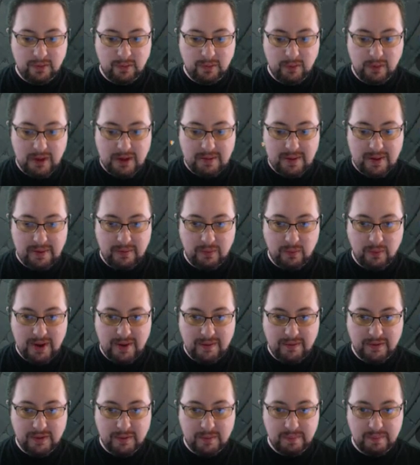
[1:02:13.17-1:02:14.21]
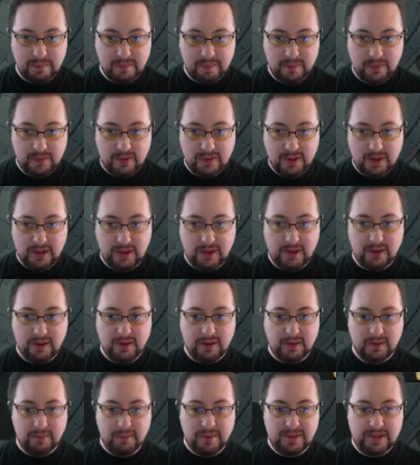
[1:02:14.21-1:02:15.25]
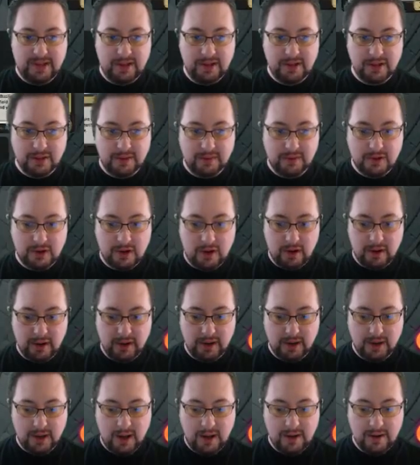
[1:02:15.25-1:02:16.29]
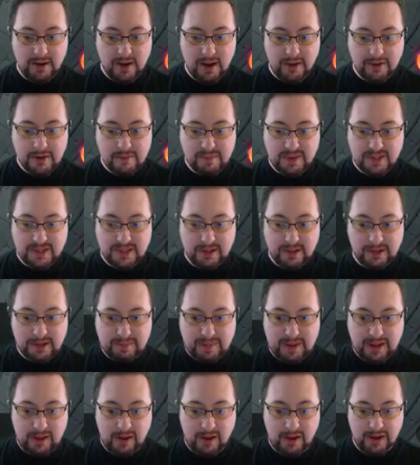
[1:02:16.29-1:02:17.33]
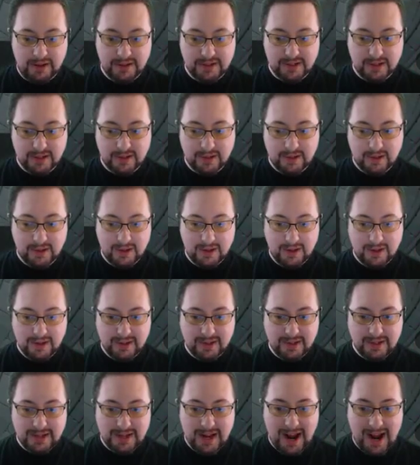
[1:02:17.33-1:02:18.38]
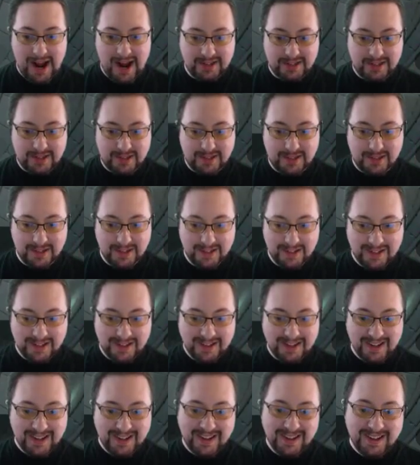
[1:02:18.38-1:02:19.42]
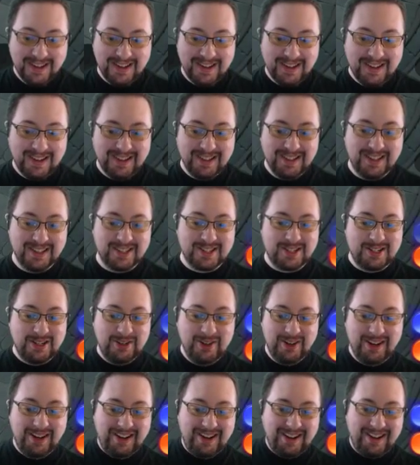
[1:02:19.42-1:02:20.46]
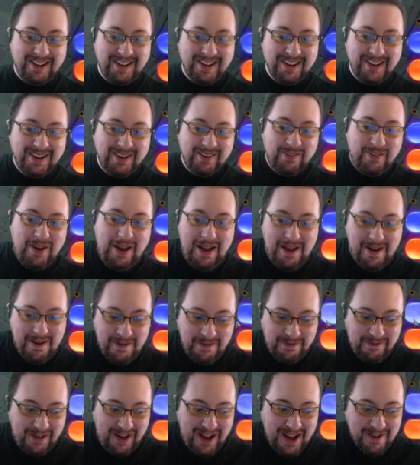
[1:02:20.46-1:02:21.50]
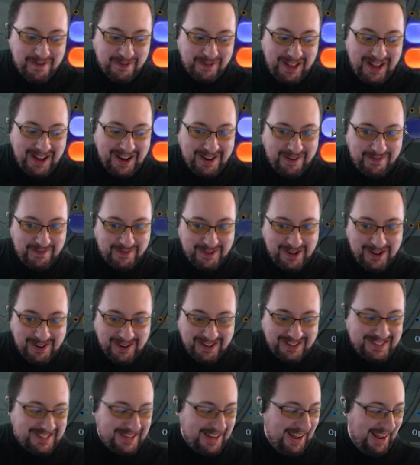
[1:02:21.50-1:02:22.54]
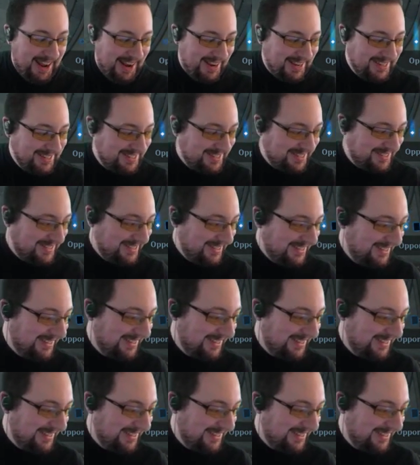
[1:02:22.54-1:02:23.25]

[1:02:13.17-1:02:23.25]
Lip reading: we have the the potential of drawing another Basilica Bellhaunt. Yes! Let's do it! We have 5 life, no attacks.